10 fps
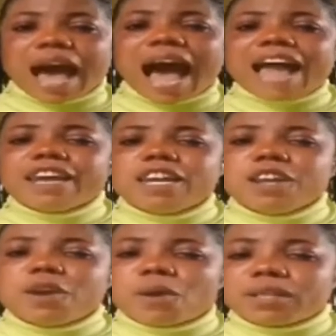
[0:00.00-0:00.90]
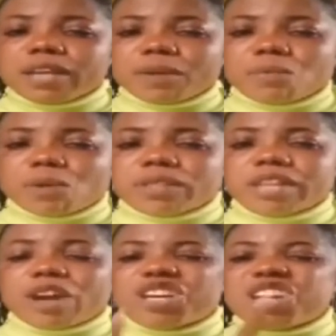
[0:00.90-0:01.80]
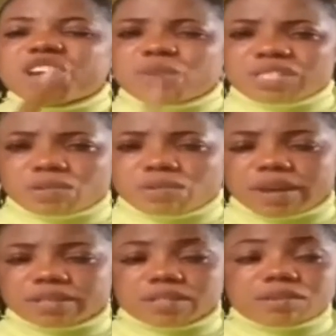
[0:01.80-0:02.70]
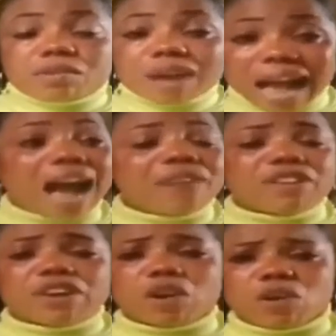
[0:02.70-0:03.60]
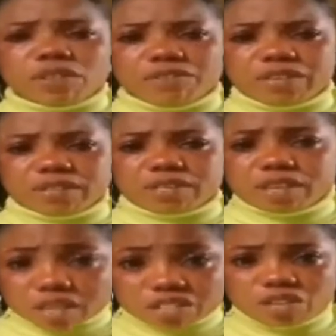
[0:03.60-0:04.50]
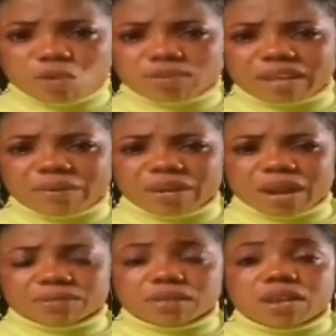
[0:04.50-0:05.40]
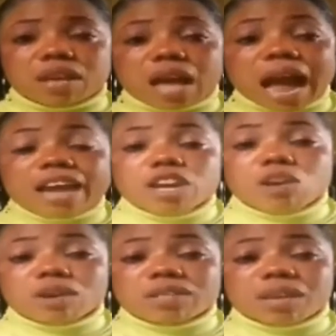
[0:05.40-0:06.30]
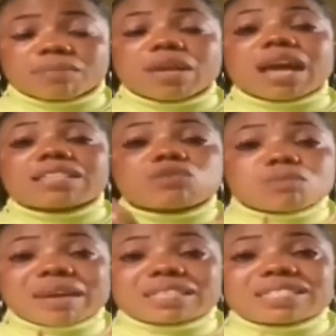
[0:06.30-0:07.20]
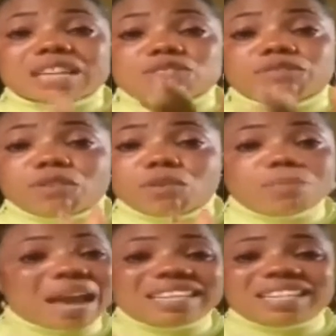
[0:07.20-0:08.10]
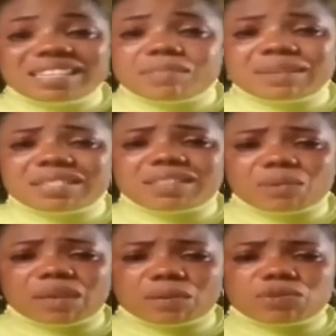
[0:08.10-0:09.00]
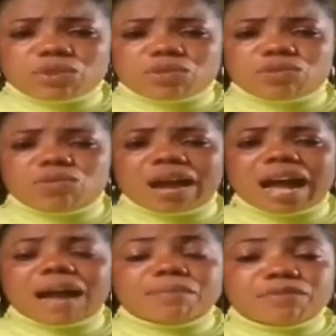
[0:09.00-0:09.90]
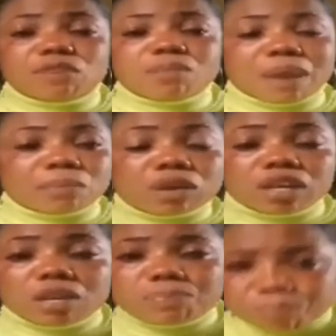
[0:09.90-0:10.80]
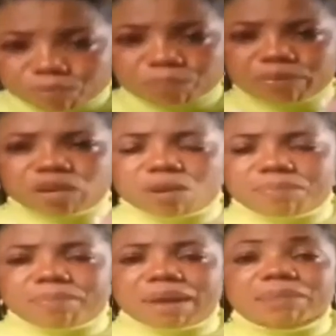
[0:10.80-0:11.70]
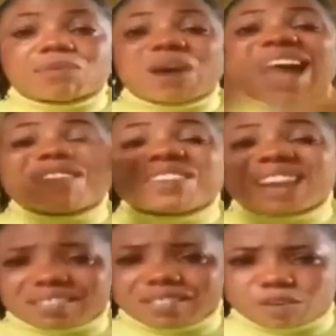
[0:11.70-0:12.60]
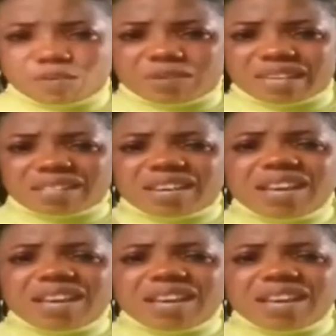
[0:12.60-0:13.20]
I lured him one day in a restaurant. I have a record of it, the oath I renounced. I lured him, told my sister to follow me. I didn't tell my sister what I was going to do. Before I quickly bring up the Bible, I renounced the oath. I said,